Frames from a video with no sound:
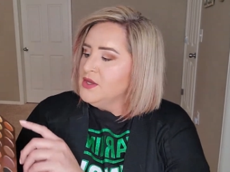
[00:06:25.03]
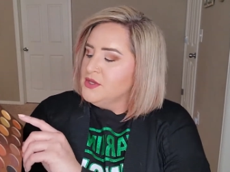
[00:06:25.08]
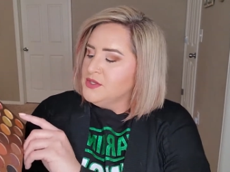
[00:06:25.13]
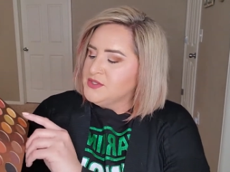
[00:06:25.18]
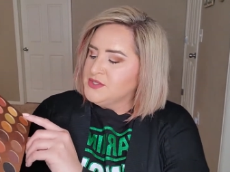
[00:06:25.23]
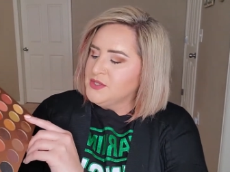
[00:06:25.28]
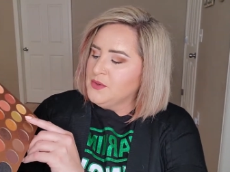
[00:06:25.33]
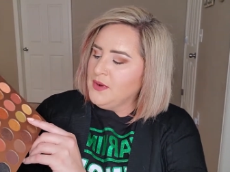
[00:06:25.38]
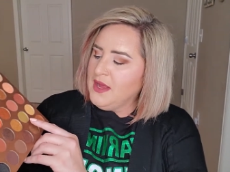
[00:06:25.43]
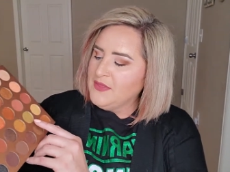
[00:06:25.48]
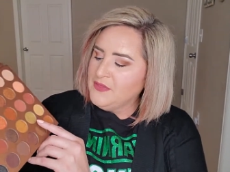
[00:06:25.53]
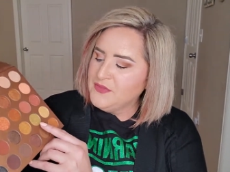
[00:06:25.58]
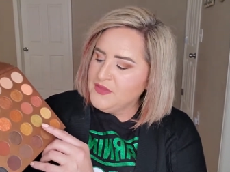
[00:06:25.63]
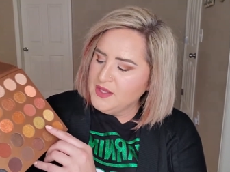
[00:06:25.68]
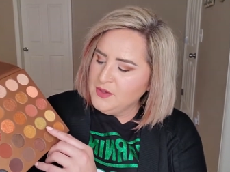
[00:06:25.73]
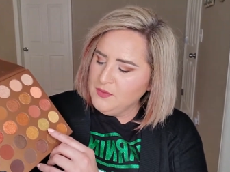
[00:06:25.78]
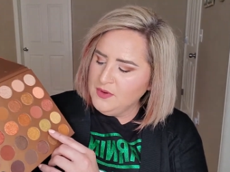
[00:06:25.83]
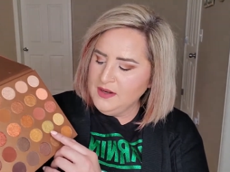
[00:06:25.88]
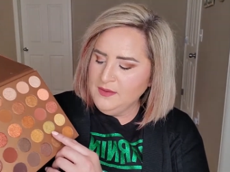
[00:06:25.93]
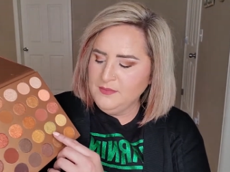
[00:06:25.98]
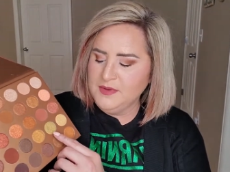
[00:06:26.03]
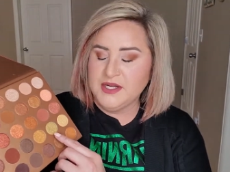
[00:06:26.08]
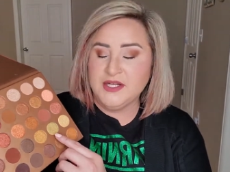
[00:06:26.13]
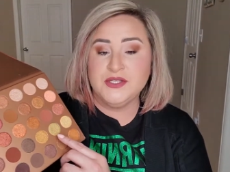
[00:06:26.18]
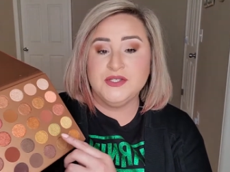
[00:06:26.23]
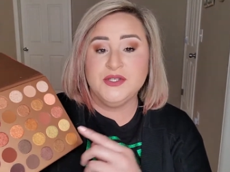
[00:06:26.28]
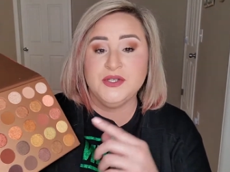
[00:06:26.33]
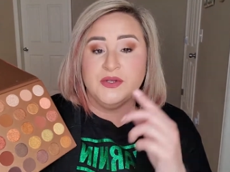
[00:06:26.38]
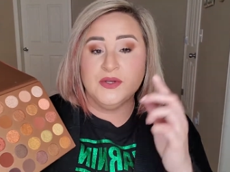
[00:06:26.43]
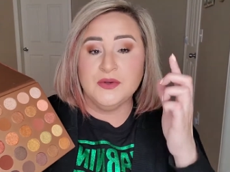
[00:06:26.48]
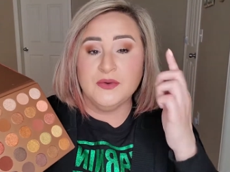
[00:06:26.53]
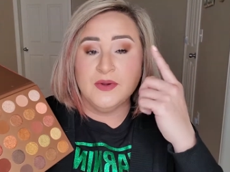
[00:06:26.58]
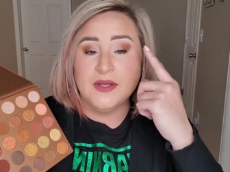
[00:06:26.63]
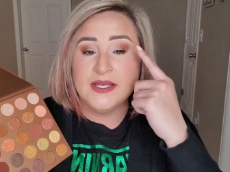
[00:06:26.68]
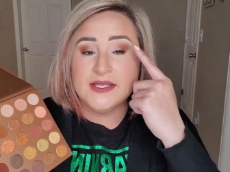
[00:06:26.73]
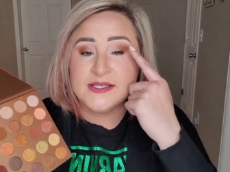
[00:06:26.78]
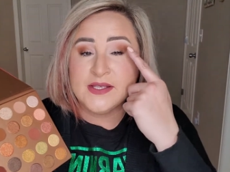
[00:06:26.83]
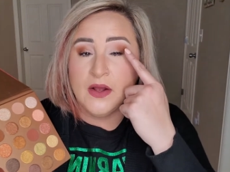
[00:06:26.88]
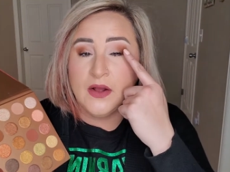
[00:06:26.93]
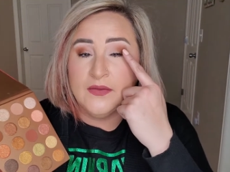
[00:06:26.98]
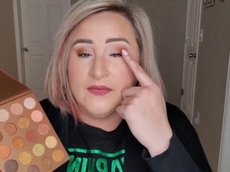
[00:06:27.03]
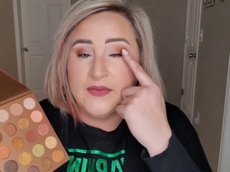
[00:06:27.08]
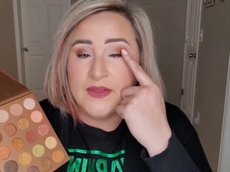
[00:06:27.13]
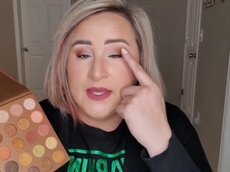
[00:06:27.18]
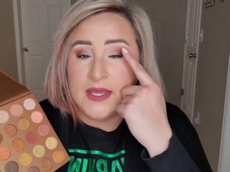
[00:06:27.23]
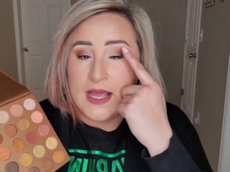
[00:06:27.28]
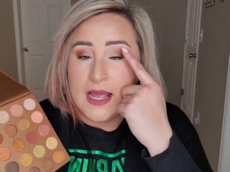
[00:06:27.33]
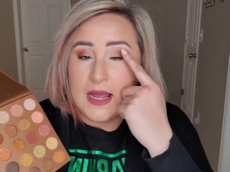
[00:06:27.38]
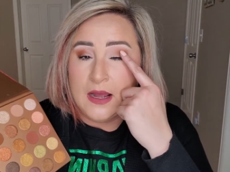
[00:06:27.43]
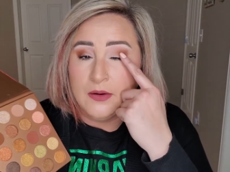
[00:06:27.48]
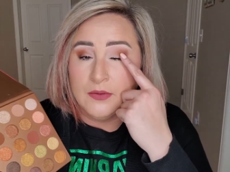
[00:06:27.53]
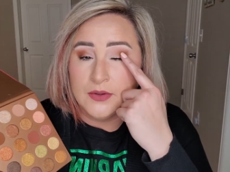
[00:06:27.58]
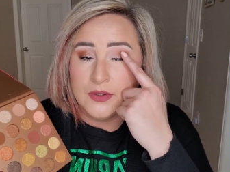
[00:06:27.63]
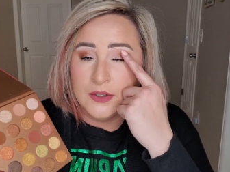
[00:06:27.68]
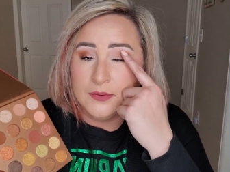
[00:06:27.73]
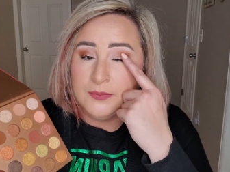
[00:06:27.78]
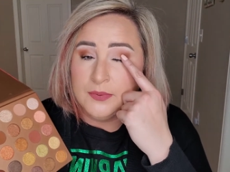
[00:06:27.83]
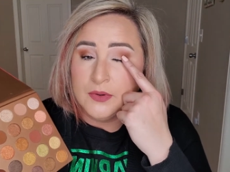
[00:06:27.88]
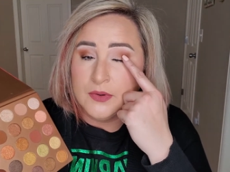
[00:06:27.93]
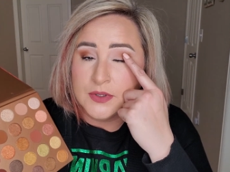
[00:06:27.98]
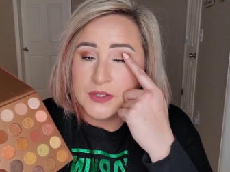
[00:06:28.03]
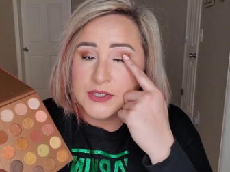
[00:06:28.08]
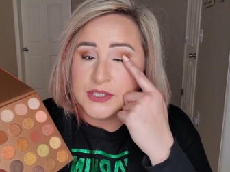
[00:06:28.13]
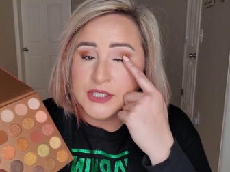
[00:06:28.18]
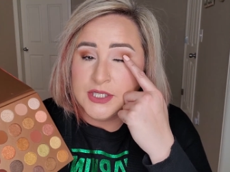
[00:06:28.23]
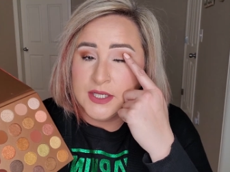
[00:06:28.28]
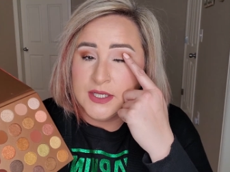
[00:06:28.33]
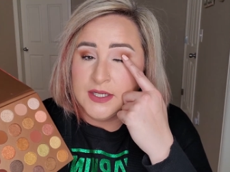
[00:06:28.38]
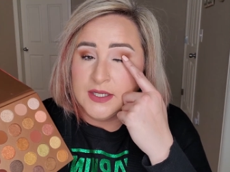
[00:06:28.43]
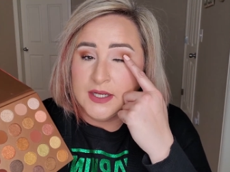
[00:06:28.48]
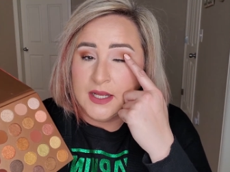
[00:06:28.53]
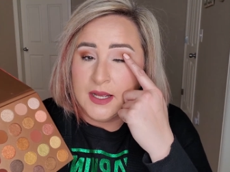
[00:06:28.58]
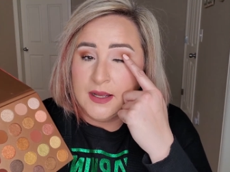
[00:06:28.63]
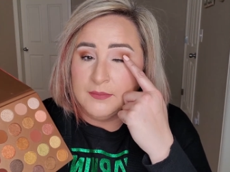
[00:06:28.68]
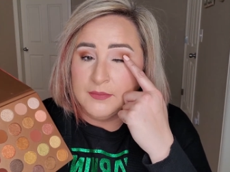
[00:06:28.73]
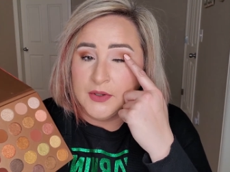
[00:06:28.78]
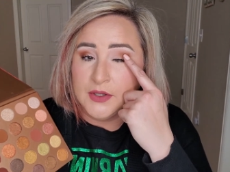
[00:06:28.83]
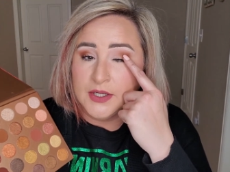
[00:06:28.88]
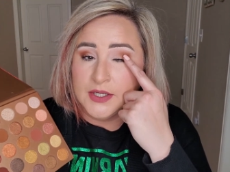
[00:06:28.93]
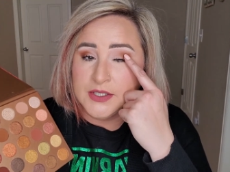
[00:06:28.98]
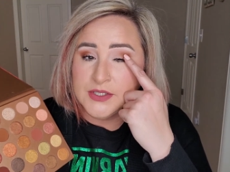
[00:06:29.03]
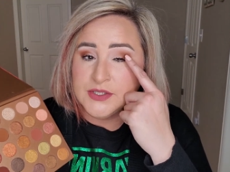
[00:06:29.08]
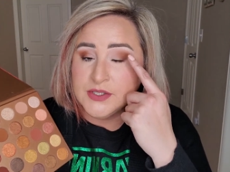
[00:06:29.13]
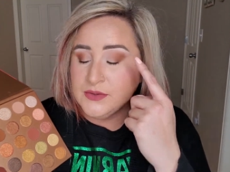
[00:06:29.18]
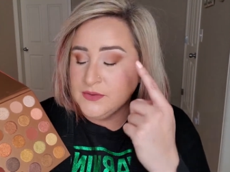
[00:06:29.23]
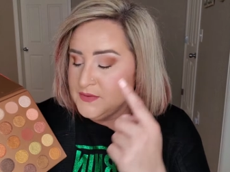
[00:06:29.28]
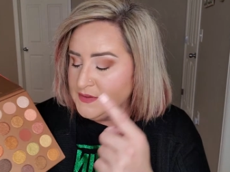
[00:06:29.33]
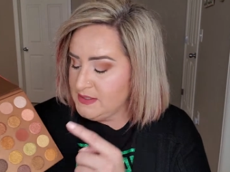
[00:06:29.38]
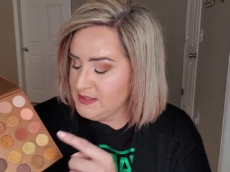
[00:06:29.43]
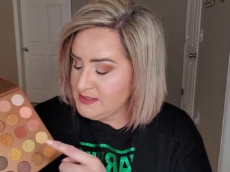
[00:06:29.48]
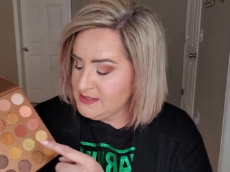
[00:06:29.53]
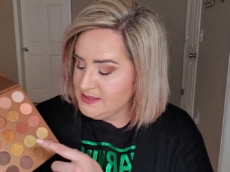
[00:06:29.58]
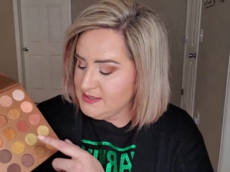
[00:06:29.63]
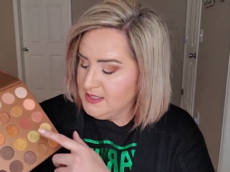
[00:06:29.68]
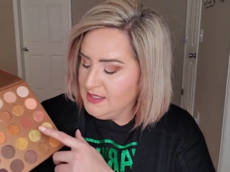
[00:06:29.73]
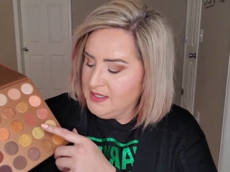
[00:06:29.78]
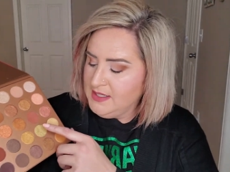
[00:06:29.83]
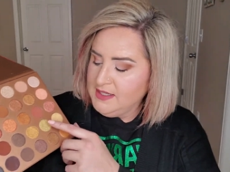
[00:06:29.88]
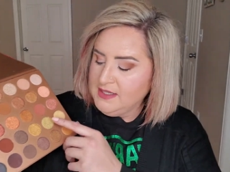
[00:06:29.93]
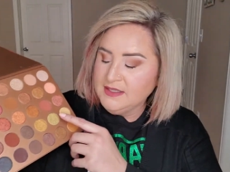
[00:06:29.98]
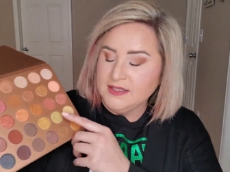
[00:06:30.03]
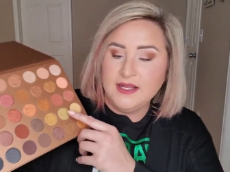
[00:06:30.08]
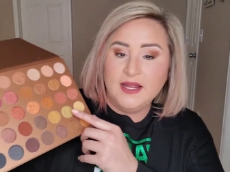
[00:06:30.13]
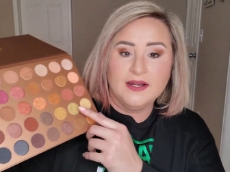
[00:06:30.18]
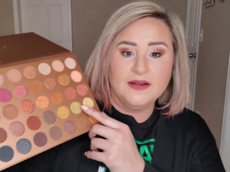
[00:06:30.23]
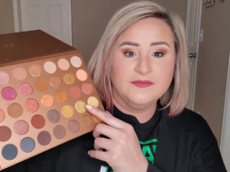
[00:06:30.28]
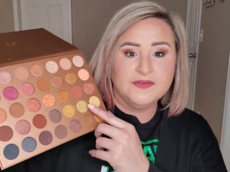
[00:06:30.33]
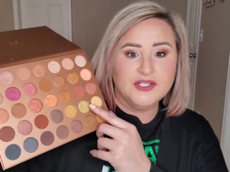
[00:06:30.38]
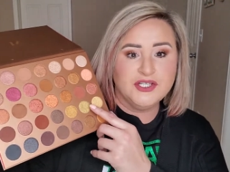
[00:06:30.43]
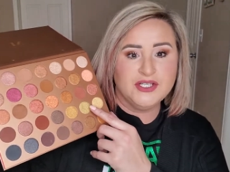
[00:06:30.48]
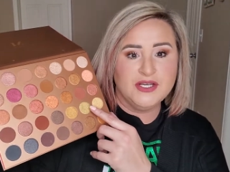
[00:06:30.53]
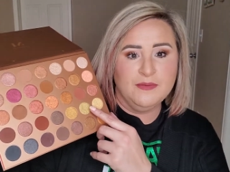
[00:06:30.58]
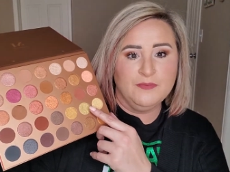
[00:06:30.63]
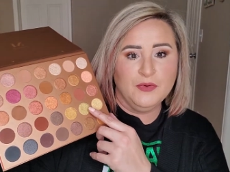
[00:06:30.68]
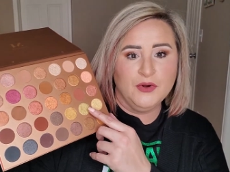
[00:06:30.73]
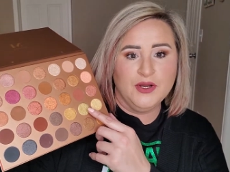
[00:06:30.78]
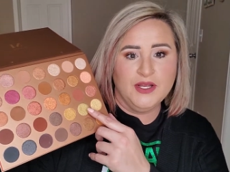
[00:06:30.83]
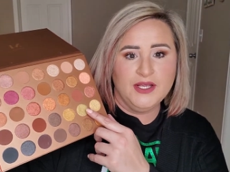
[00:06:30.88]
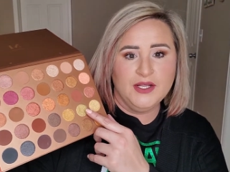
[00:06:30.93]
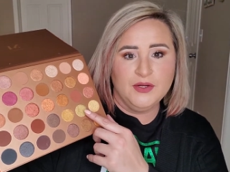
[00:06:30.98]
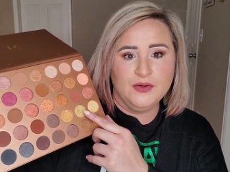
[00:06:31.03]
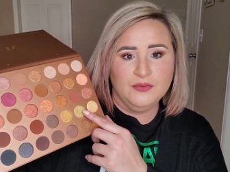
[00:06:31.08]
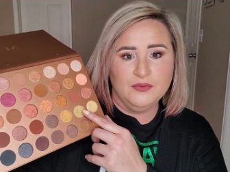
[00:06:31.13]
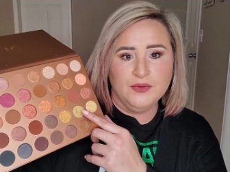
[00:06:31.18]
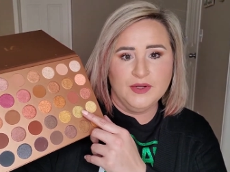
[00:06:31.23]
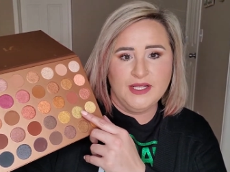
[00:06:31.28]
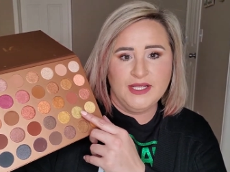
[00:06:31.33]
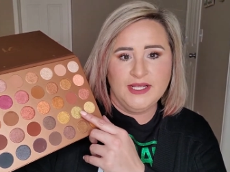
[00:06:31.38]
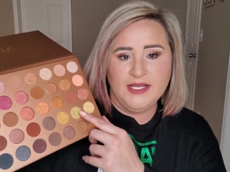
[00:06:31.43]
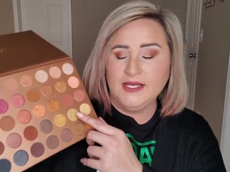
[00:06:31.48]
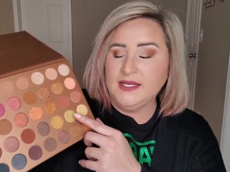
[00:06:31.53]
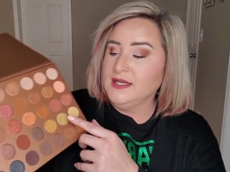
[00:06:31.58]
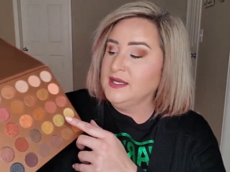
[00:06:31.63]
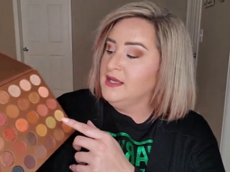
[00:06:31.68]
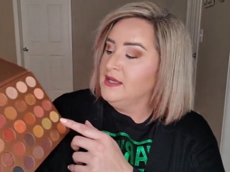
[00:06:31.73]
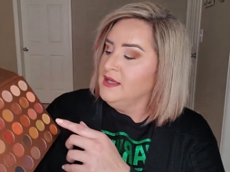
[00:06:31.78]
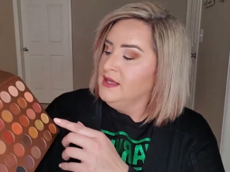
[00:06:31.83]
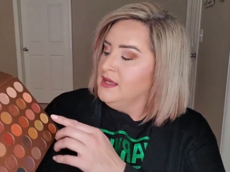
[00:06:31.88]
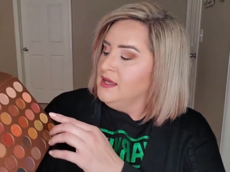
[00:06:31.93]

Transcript: So I think what I'm going to do is on the outer portion, I'm going to do this kind of shimmery green.